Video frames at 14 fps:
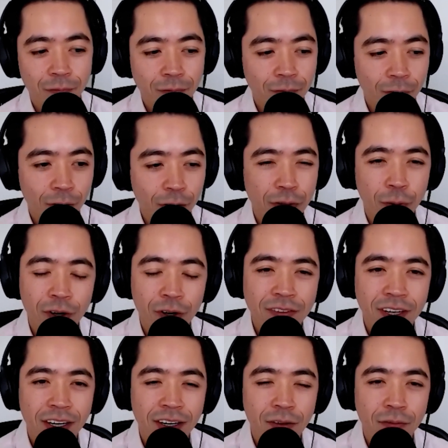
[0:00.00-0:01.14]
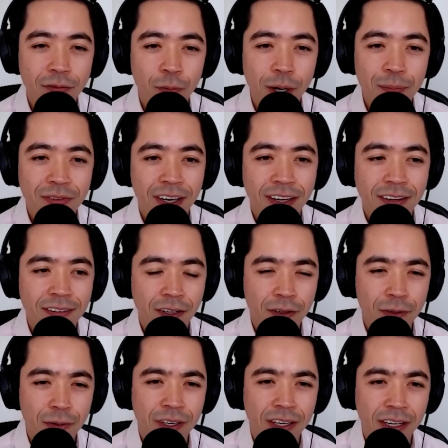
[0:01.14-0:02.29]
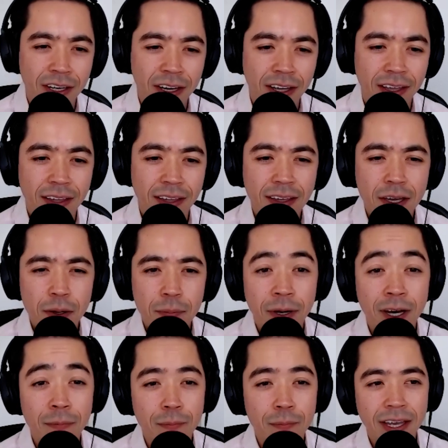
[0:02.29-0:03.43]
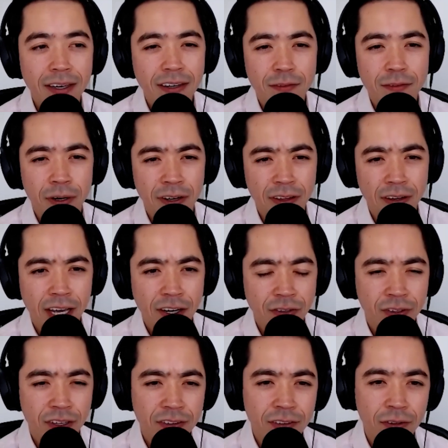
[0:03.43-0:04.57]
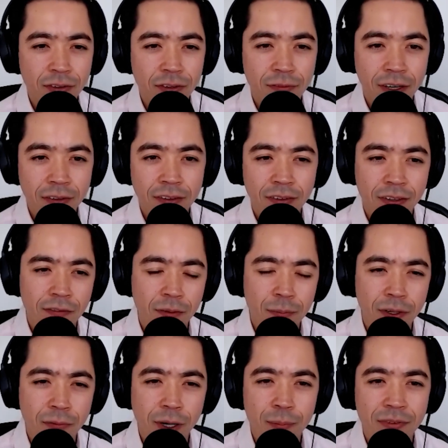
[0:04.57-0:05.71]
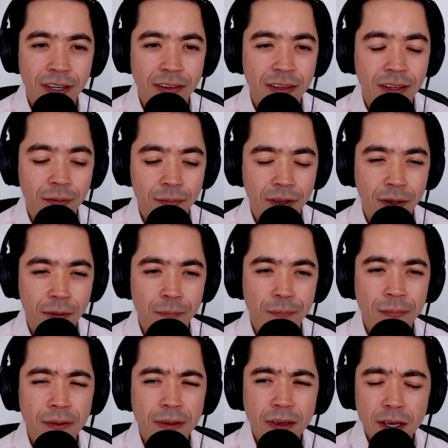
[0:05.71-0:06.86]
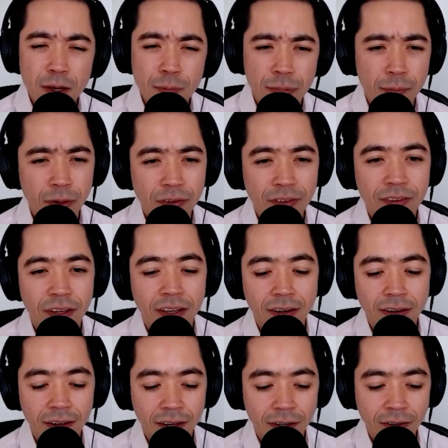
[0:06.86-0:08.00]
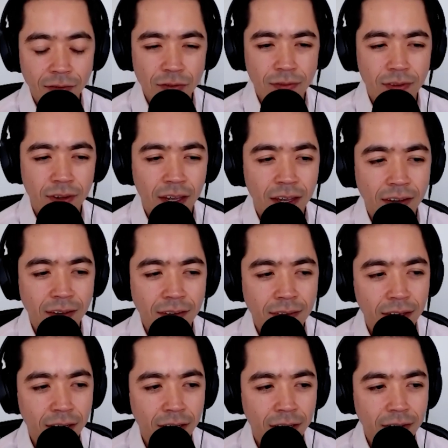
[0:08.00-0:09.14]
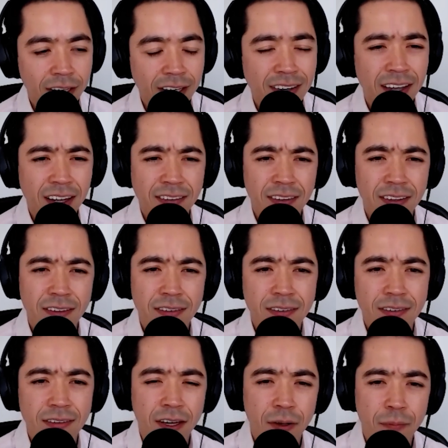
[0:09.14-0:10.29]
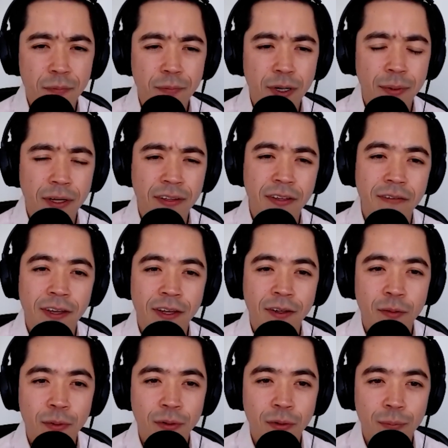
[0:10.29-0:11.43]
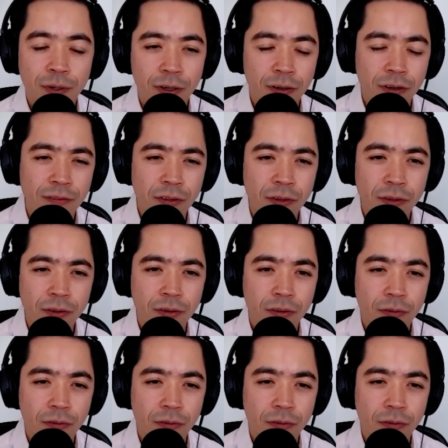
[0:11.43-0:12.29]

very authoritative websites, including PubMed. It's part of the National Institutes of Health. It's a government website that promotes and indexes, publicly available, peer-reviewed